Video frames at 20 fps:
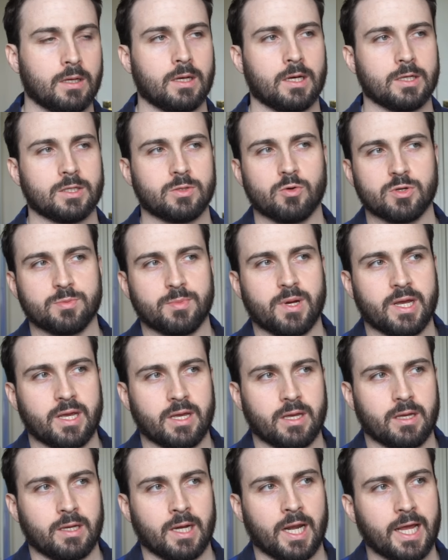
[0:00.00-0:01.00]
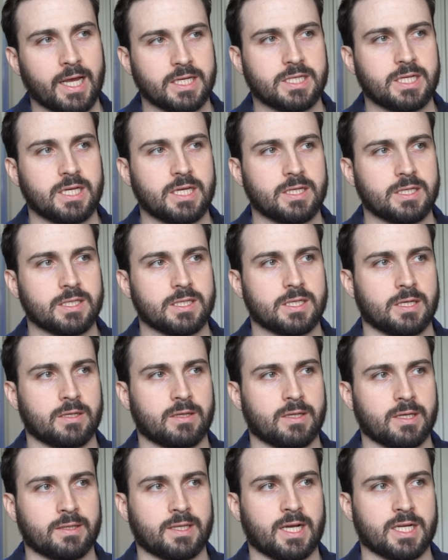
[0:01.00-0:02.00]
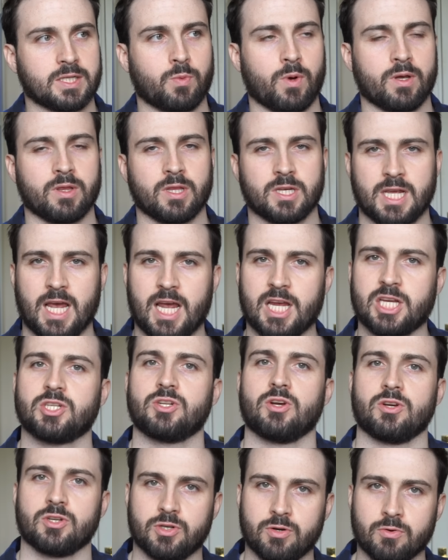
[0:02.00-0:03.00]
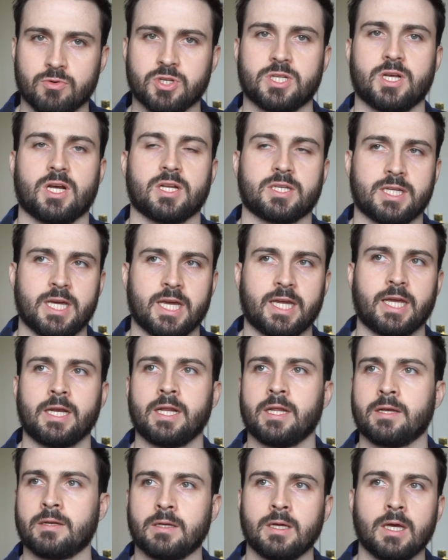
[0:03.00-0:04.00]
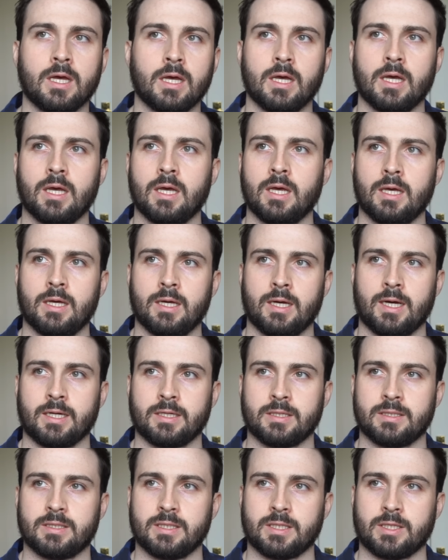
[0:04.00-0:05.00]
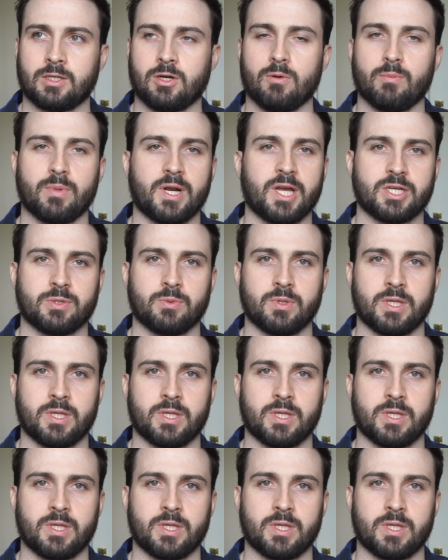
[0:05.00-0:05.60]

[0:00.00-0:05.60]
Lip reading: And towards my late teens, I think that's when the testosterone starts kicking in, and in combination